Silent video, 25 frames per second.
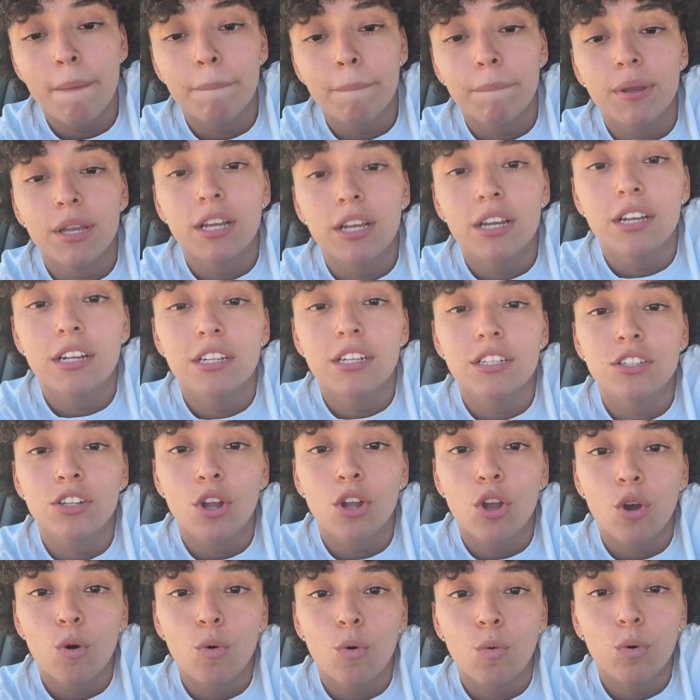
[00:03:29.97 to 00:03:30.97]
Because
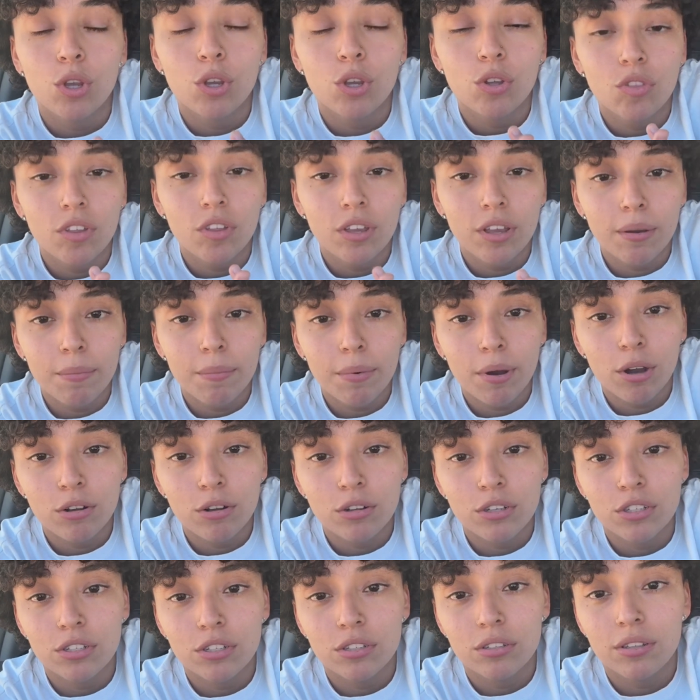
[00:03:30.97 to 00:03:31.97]
when you think about
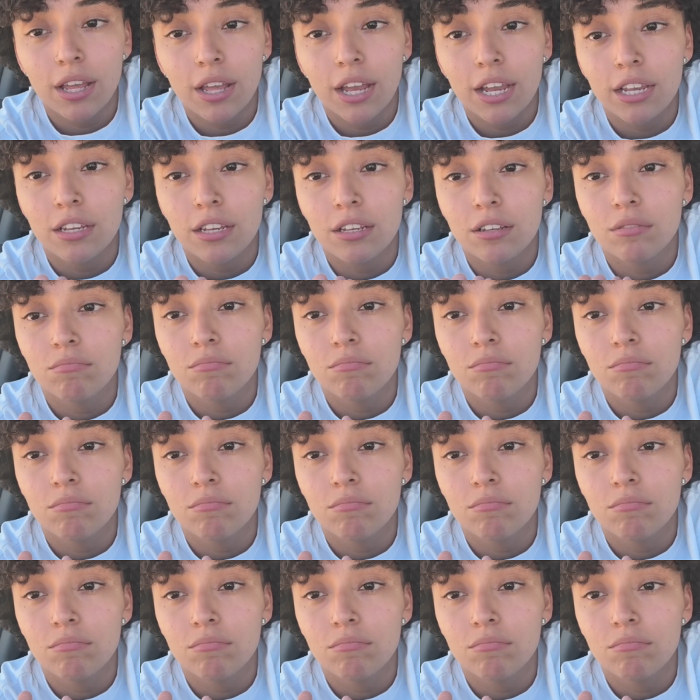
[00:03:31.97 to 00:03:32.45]
like